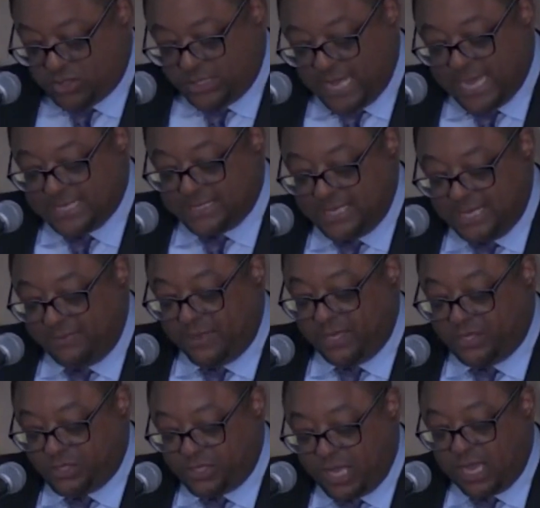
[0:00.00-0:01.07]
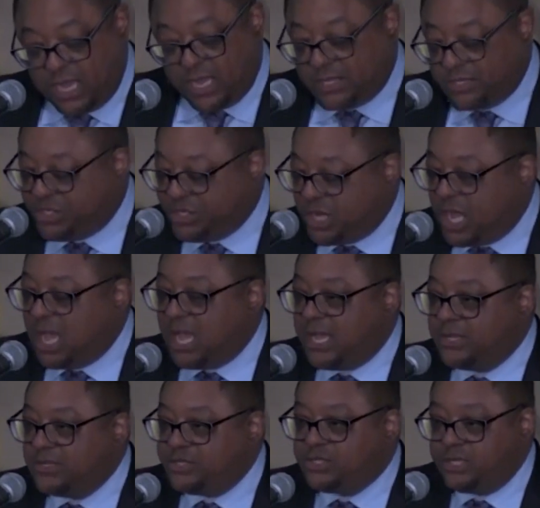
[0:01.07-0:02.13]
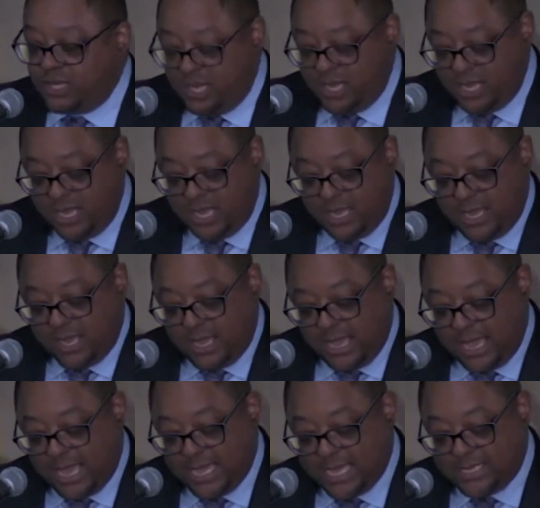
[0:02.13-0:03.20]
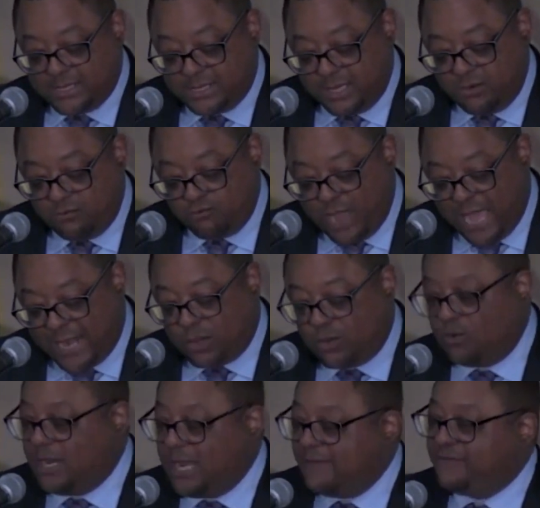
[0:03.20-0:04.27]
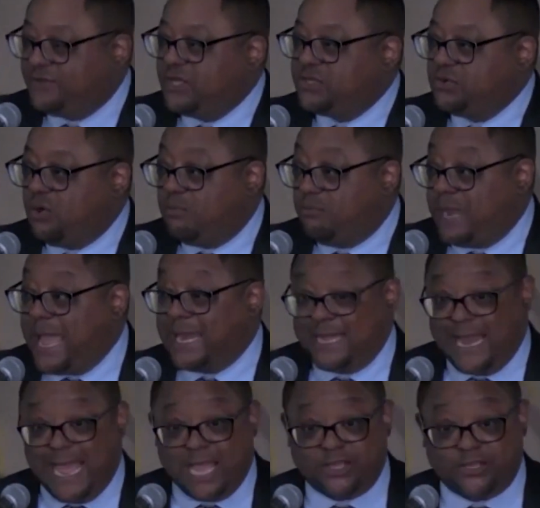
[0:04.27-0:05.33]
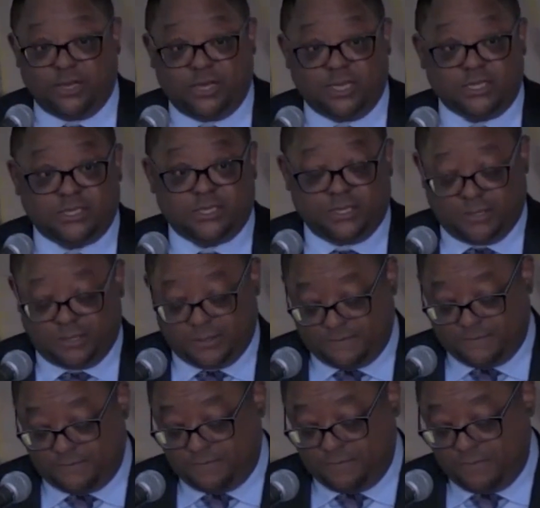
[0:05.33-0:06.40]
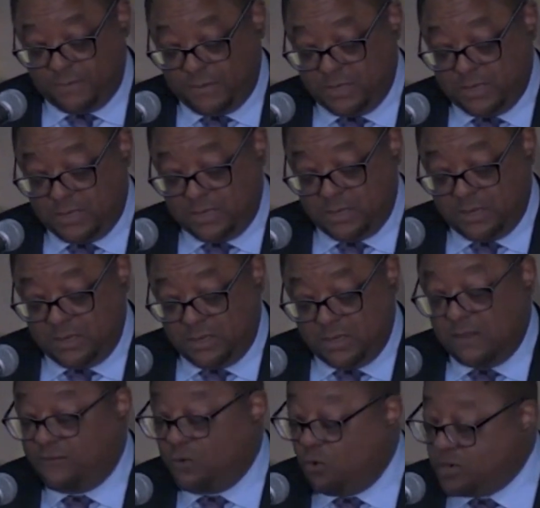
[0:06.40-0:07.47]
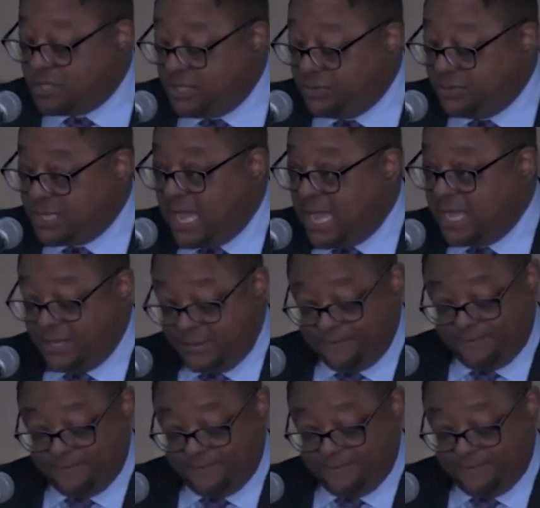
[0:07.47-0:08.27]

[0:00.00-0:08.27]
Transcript: lest he be judged as a radical leftist or a black nationalist. Of course, he was neither.